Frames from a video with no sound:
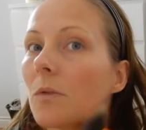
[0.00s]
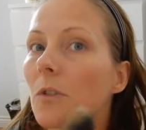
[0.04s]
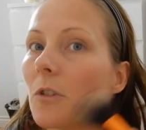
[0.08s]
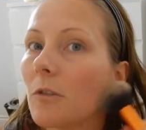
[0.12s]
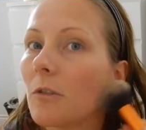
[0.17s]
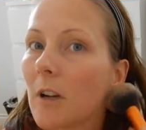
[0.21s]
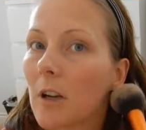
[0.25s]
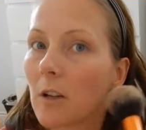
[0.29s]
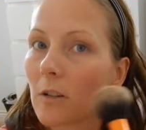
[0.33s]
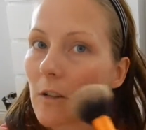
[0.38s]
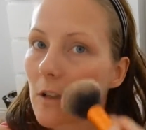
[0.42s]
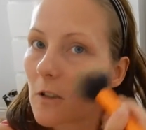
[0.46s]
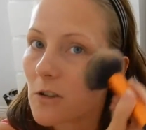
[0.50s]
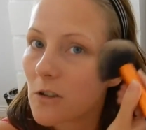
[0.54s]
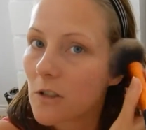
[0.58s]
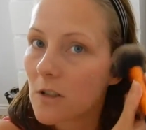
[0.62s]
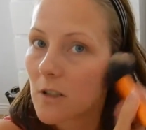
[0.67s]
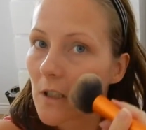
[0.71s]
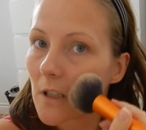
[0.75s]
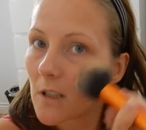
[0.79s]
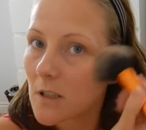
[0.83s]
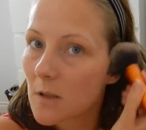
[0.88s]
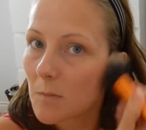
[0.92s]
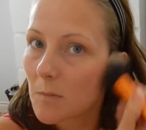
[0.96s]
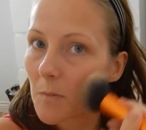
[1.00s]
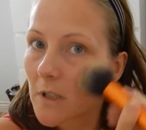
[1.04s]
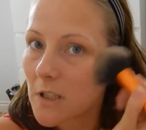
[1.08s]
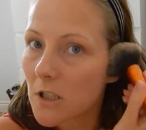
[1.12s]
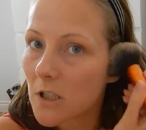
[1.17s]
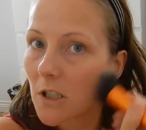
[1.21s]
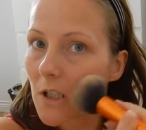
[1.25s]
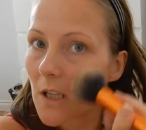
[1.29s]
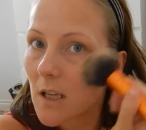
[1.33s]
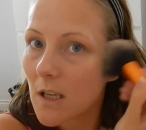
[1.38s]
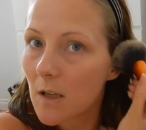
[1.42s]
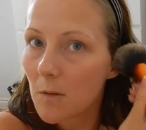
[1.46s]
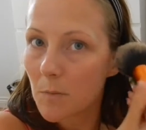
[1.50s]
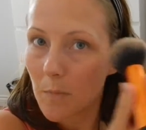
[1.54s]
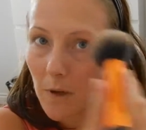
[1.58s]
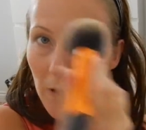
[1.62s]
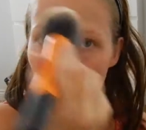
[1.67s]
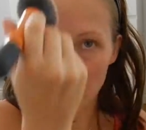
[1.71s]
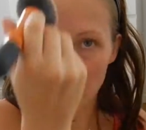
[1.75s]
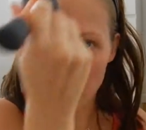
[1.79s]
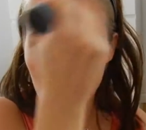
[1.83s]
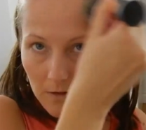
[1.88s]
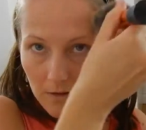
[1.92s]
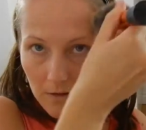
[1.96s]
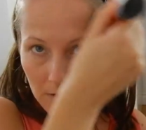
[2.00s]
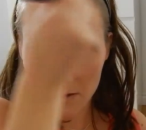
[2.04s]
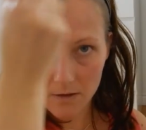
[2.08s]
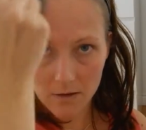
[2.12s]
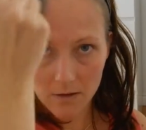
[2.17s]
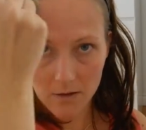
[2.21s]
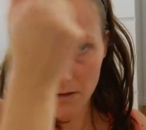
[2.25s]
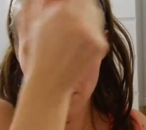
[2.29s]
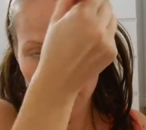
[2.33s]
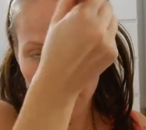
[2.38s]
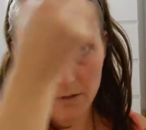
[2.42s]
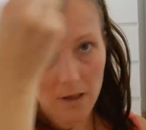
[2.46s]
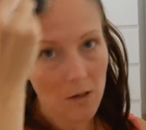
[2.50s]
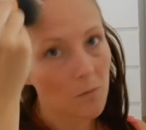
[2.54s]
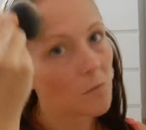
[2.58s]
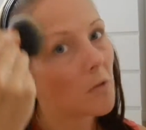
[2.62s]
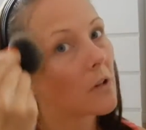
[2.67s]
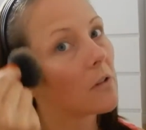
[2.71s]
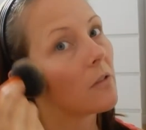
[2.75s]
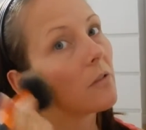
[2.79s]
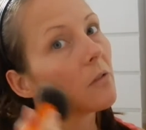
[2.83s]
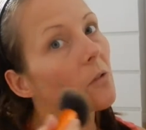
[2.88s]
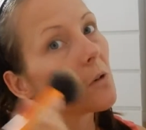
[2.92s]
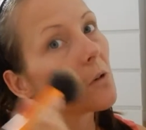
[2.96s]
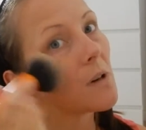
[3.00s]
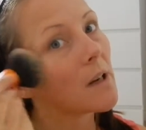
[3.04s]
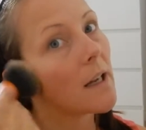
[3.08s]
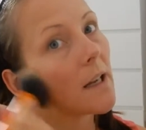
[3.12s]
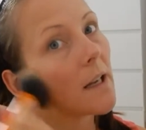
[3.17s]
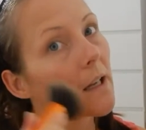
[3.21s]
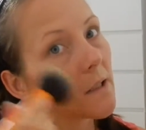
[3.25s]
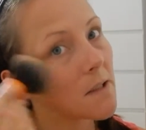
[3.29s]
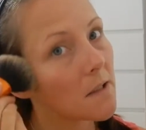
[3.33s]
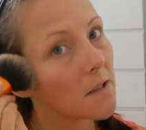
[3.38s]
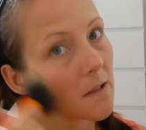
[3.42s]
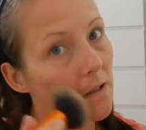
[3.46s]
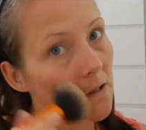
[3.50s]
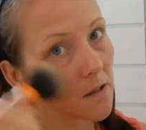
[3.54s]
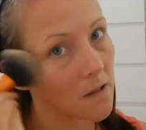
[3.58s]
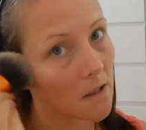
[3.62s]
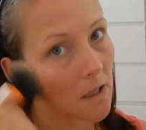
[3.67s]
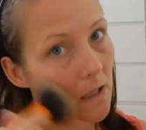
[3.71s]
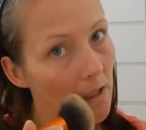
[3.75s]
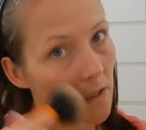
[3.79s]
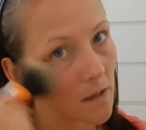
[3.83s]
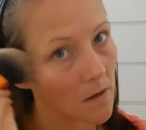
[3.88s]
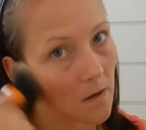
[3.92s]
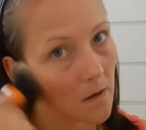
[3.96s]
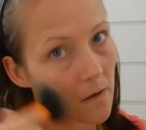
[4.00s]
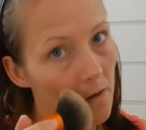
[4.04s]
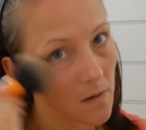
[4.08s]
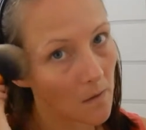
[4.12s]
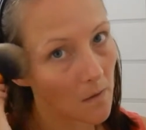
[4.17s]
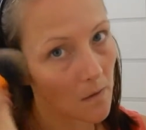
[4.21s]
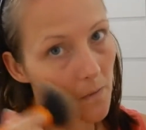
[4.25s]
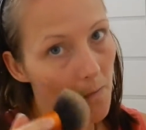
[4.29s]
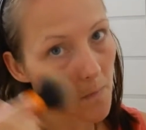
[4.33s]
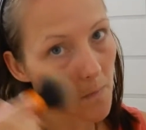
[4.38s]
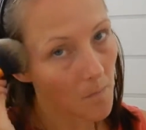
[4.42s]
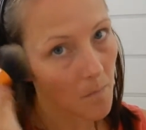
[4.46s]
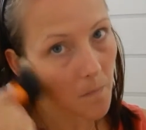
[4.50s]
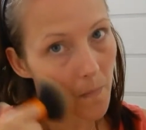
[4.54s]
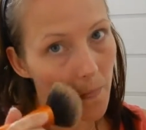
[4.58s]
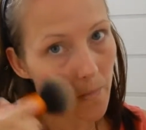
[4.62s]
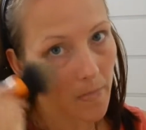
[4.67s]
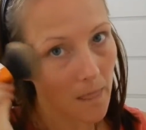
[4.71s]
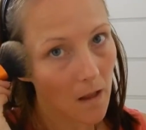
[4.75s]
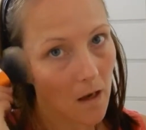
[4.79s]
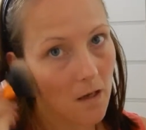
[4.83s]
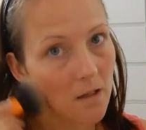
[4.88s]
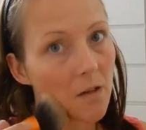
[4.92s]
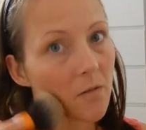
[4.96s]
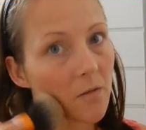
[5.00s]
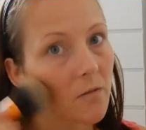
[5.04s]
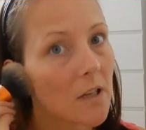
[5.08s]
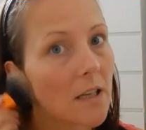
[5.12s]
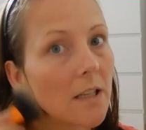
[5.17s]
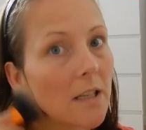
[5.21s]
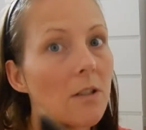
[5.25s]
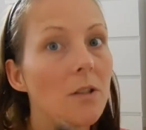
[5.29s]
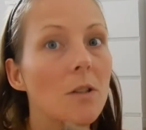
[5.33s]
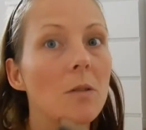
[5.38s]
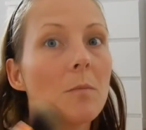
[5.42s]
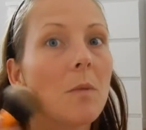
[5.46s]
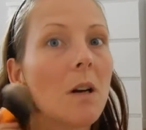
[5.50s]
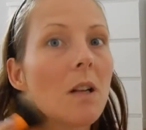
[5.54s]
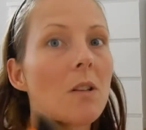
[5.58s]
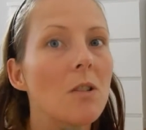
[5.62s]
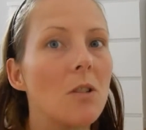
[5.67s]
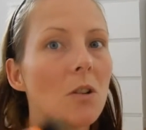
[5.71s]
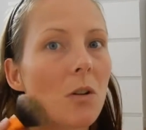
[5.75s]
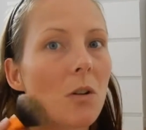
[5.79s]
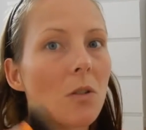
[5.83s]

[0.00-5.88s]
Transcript: around just under my cheekbones and around my forehead. I don't really do much